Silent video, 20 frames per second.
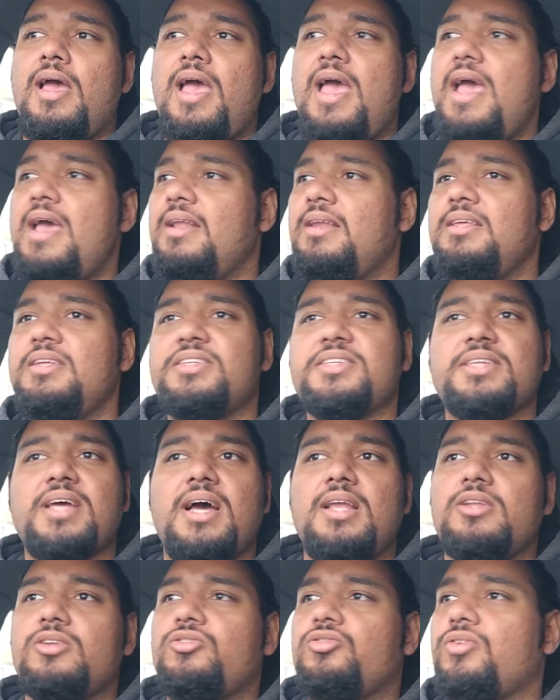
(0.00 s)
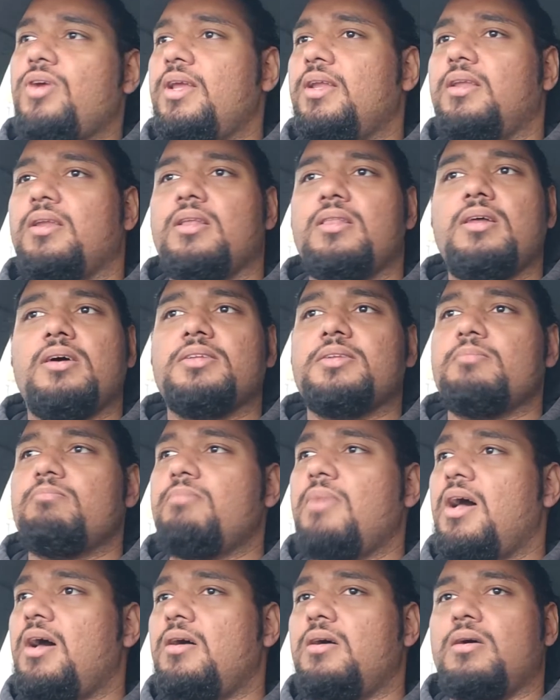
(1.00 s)
any style of training, it
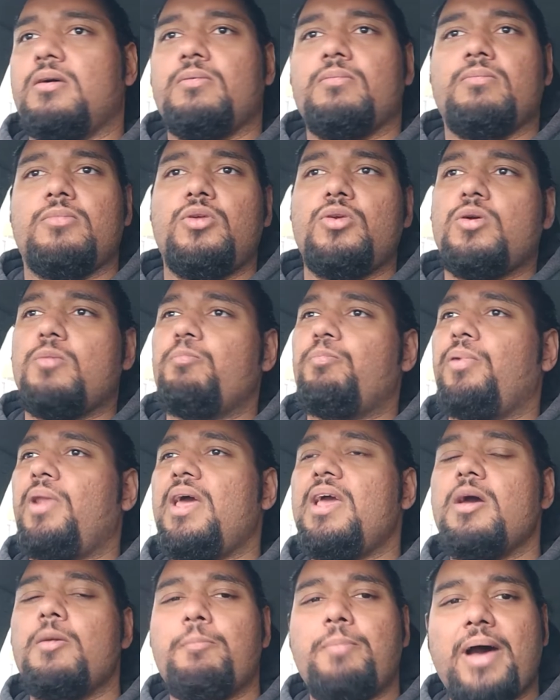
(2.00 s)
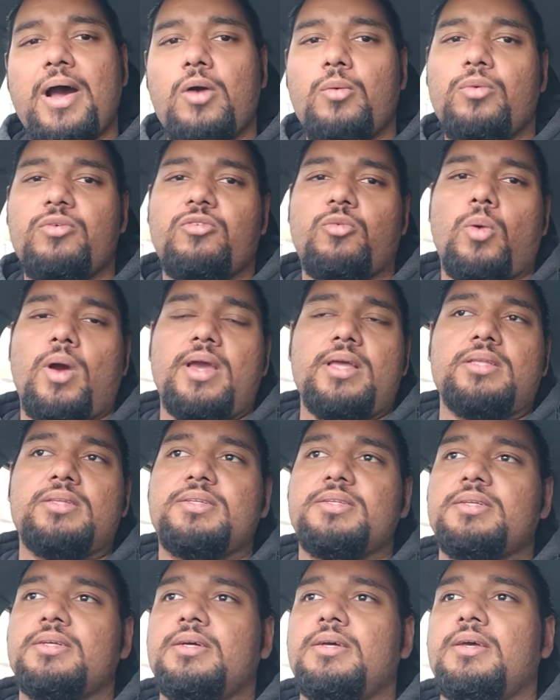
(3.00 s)
doesn't matter. You can play about with
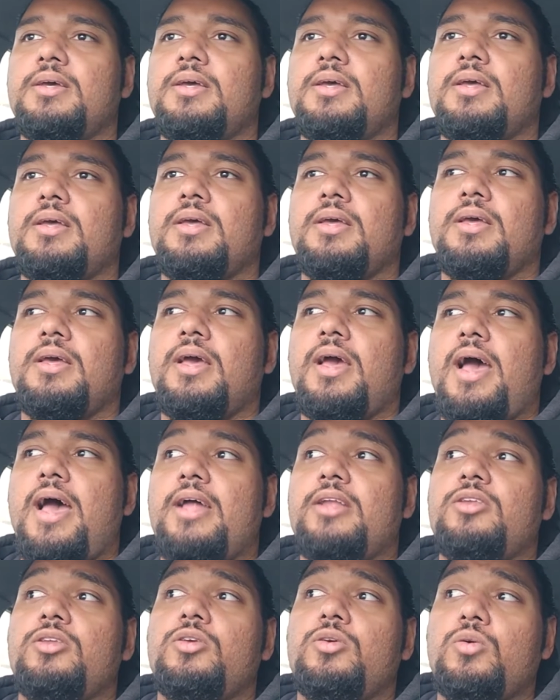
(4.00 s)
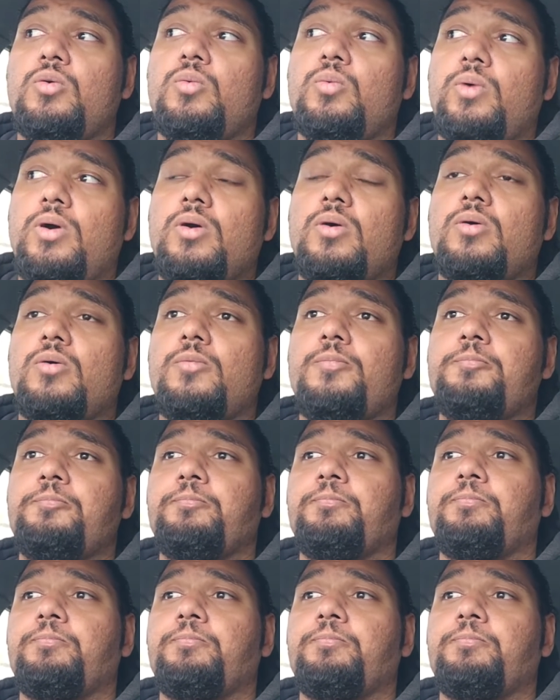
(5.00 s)
weights and you will